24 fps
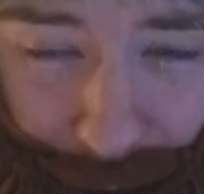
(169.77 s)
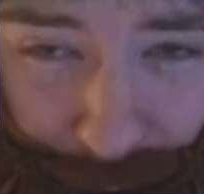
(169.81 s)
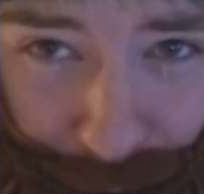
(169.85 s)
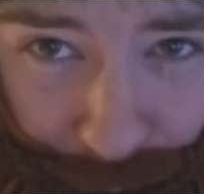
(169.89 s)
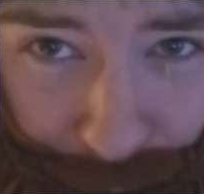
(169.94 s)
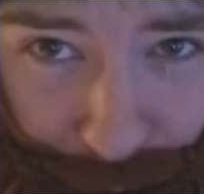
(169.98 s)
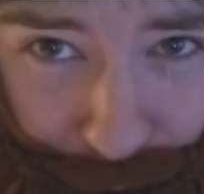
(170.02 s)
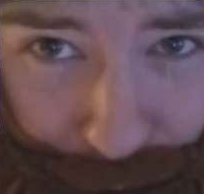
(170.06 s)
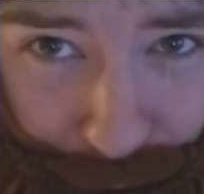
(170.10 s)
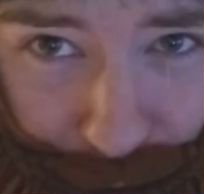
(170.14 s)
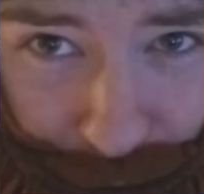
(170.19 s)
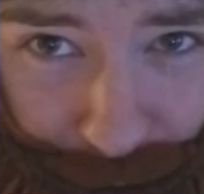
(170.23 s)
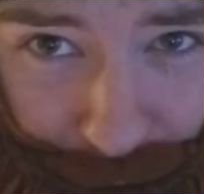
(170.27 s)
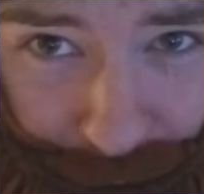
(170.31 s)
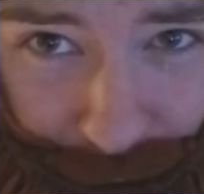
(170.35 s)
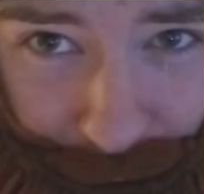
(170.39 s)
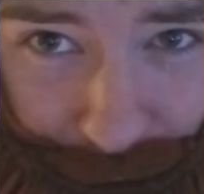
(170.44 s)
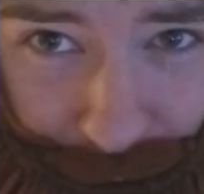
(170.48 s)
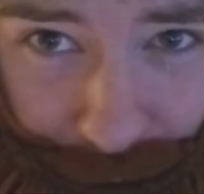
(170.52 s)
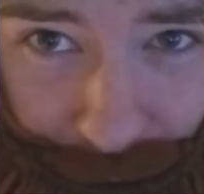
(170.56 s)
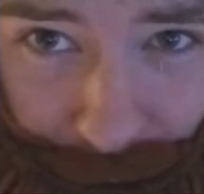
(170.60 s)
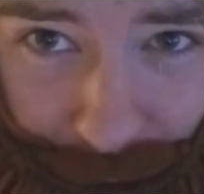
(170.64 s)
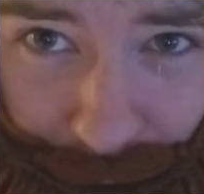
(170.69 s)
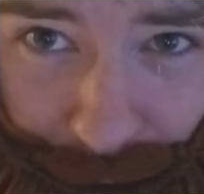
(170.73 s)
We were afraid
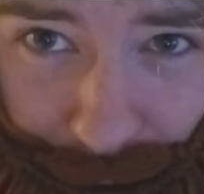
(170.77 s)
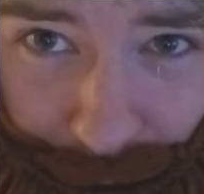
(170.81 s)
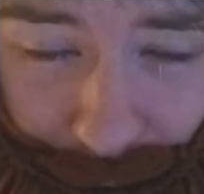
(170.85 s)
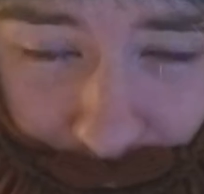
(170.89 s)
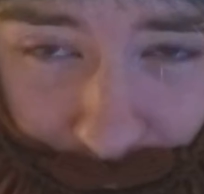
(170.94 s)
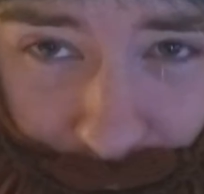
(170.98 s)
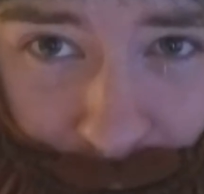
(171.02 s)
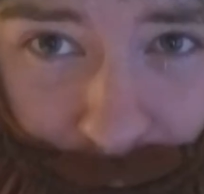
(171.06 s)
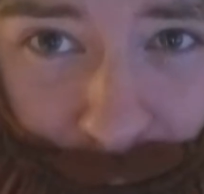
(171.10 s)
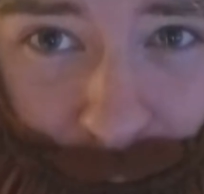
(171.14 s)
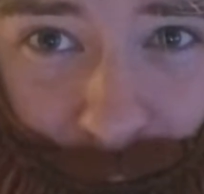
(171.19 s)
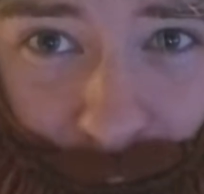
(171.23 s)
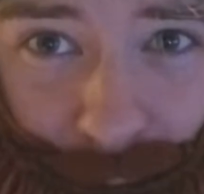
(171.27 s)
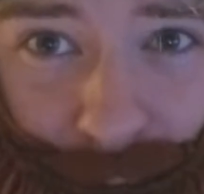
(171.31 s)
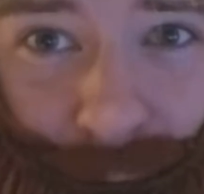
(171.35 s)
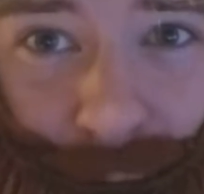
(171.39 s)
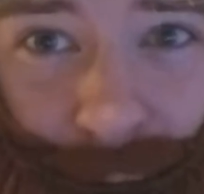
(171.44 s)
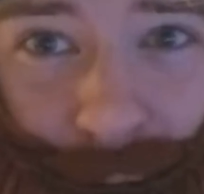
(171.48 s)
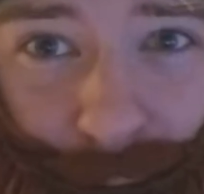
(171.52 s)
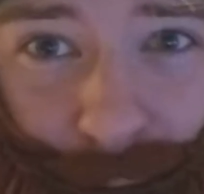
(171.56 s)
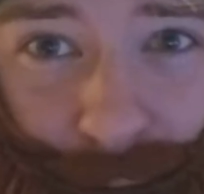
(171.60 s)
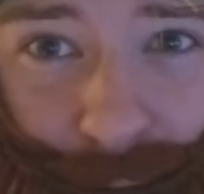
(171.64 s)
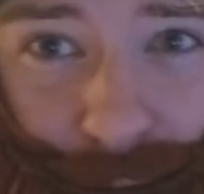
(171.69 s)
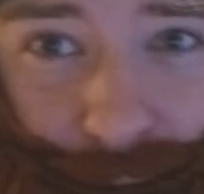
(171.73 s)
that these, uh, or
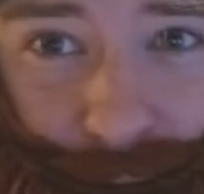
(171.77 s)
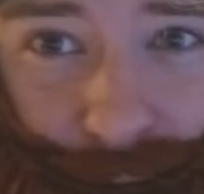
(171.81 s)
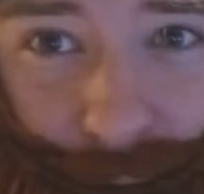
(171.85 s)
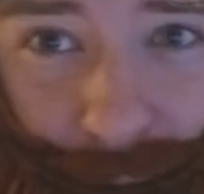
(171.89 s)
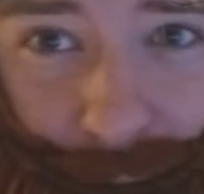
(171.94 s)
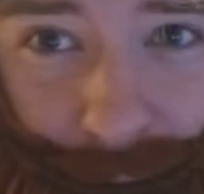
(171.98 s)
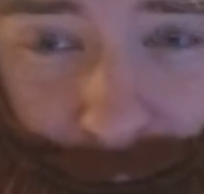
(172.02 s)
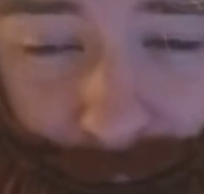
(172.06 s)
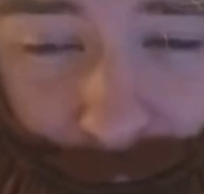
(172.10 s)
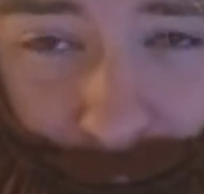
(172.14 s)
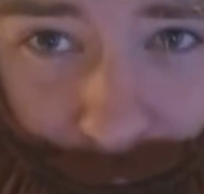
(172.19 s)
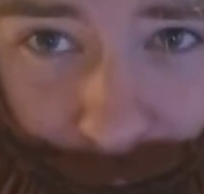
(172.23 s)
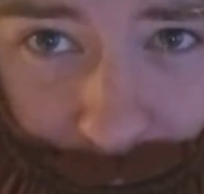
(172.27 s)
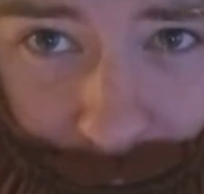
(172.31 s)
she was afraid.